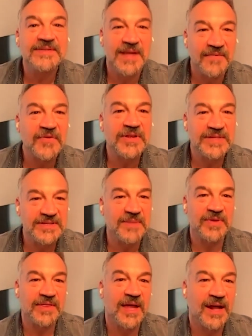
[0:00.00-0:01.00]
definitely
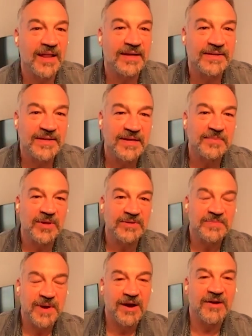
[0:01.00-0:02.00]
something that I like to keep
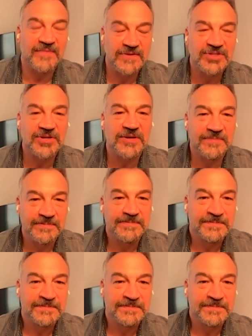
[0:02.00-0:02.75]
close to my heart for sure.